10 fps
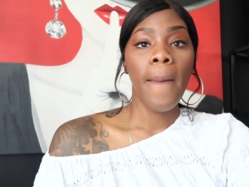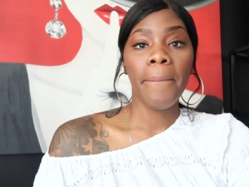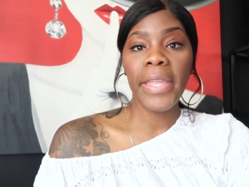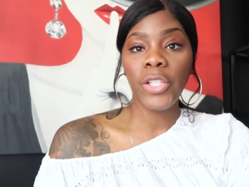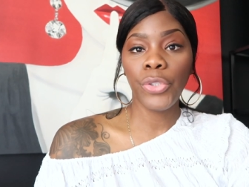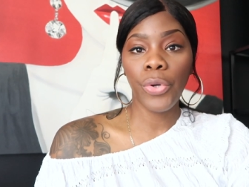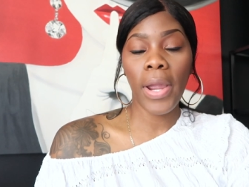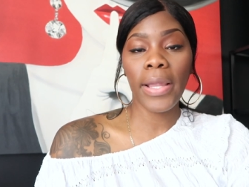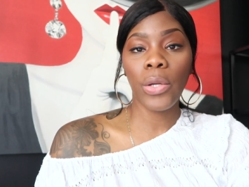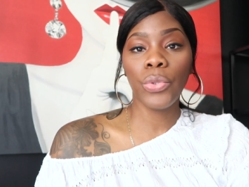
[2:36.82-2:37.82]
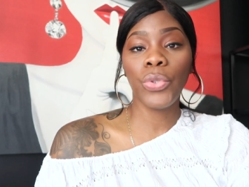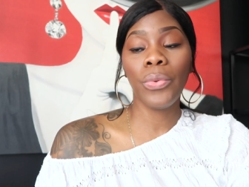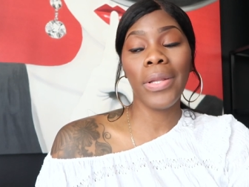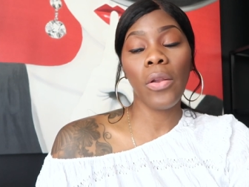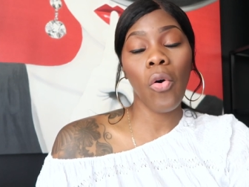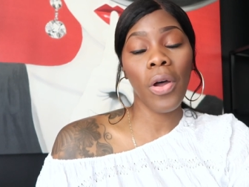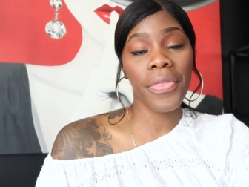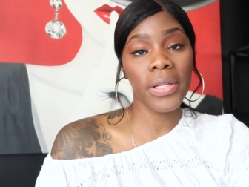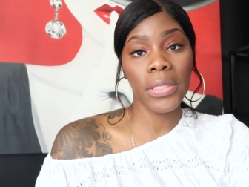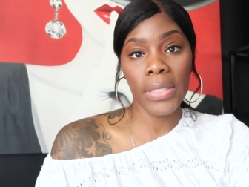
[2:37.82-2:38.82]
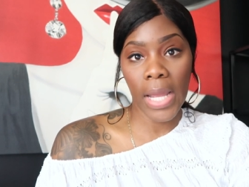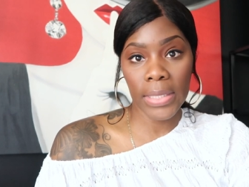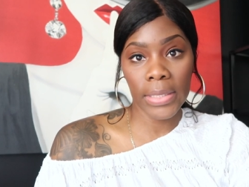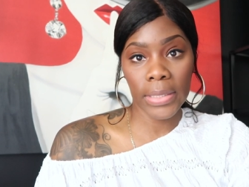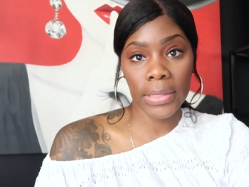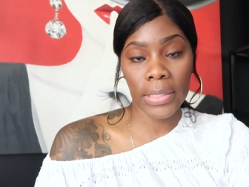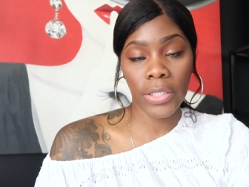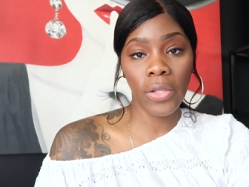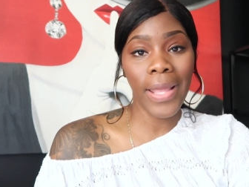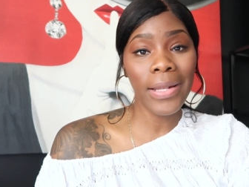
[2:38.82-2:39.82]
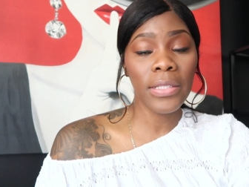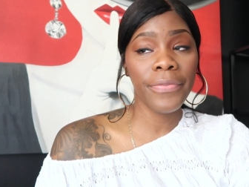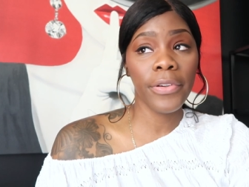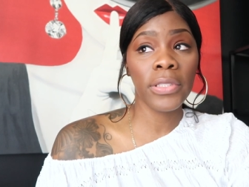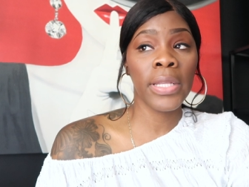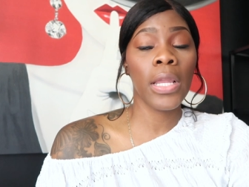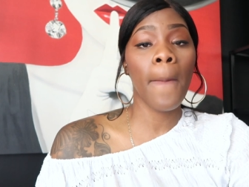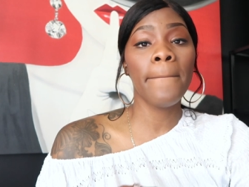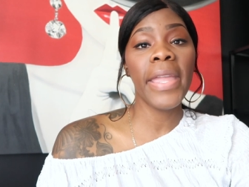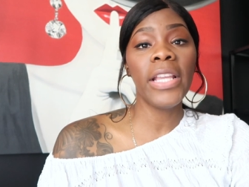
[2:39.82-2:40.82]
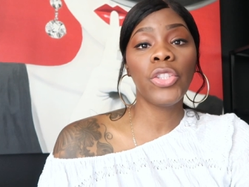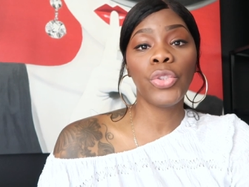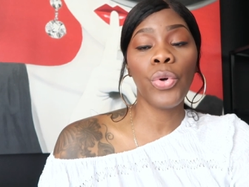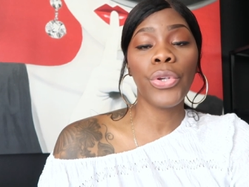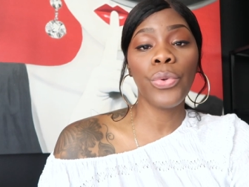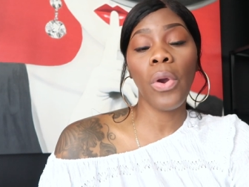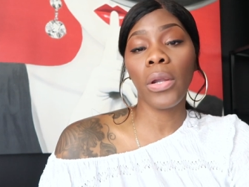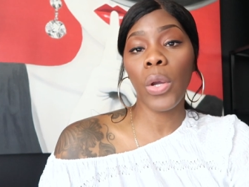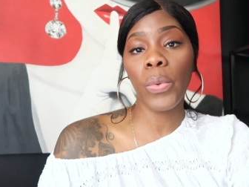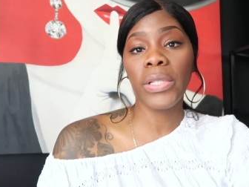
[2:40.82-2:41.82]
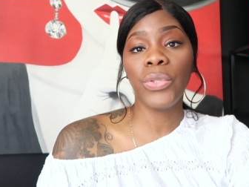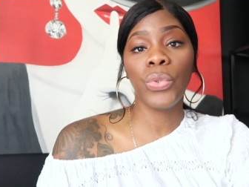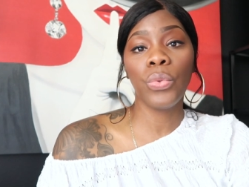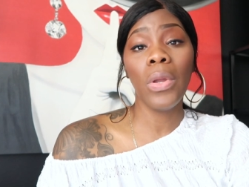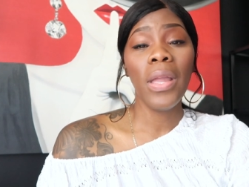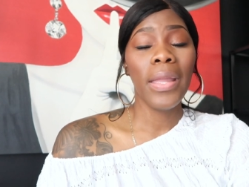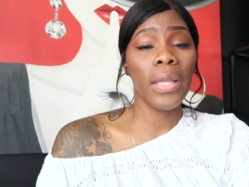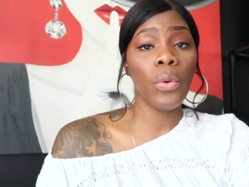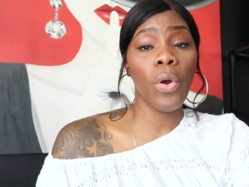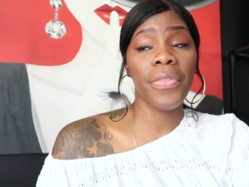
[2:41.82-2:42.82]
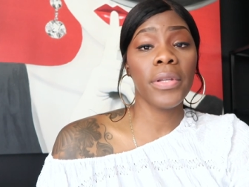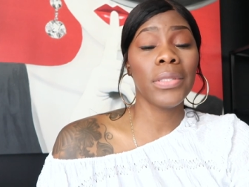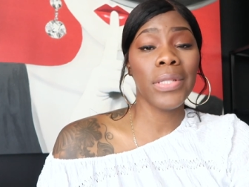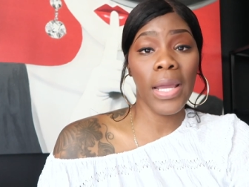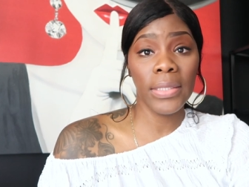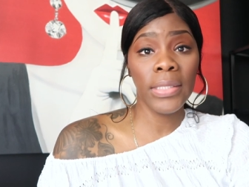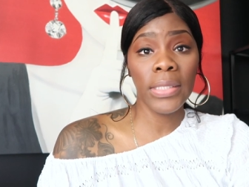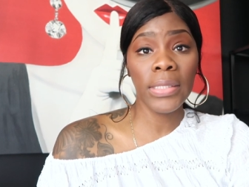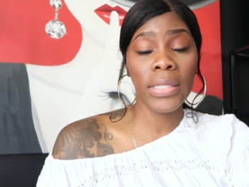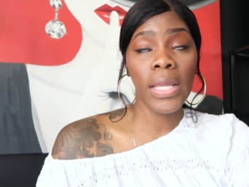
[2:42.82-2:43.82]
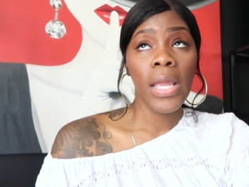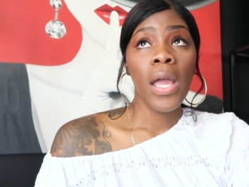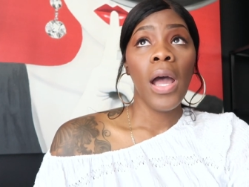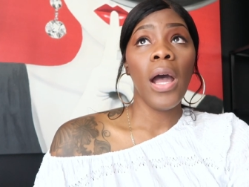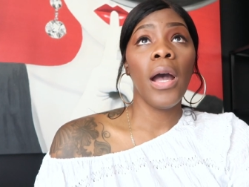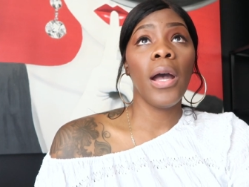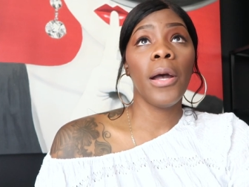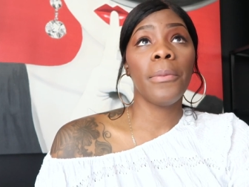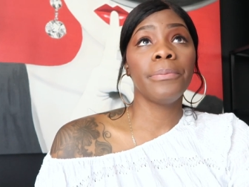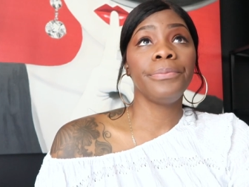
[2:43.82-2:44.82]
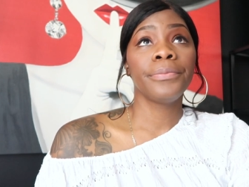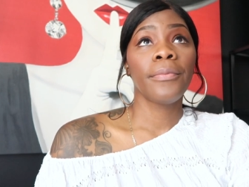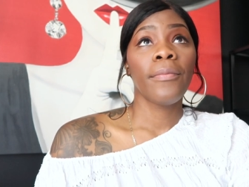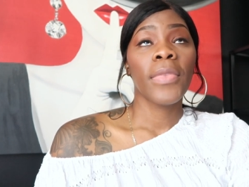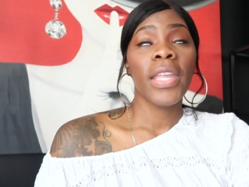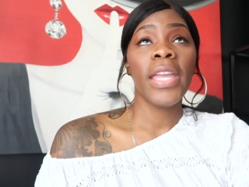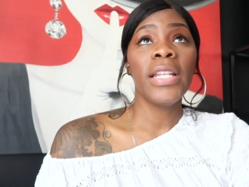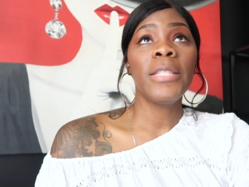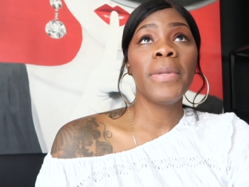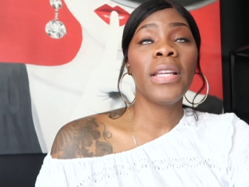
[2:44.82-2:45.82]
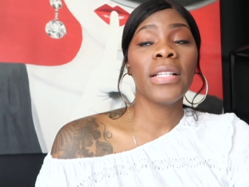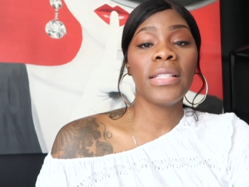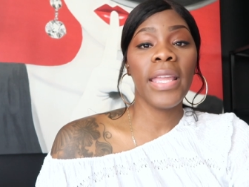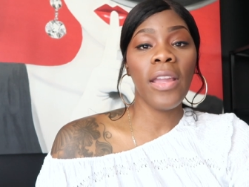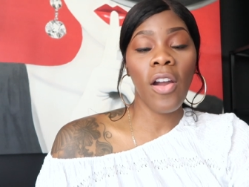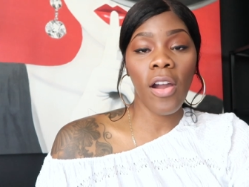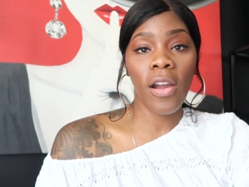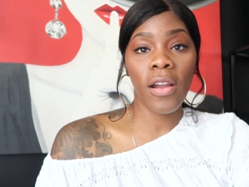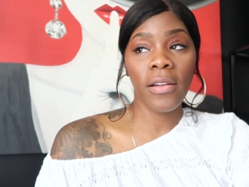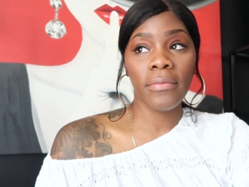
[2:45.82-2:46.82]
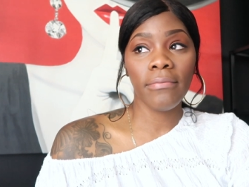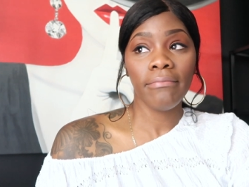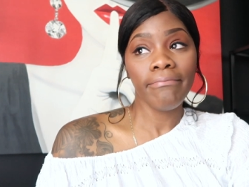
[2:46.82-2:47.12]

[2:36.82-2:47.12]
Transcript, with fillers: make sure I go to an orthodontist. So that is the first thing. Make sure you are going to an orthodontist. Um, and it's because they are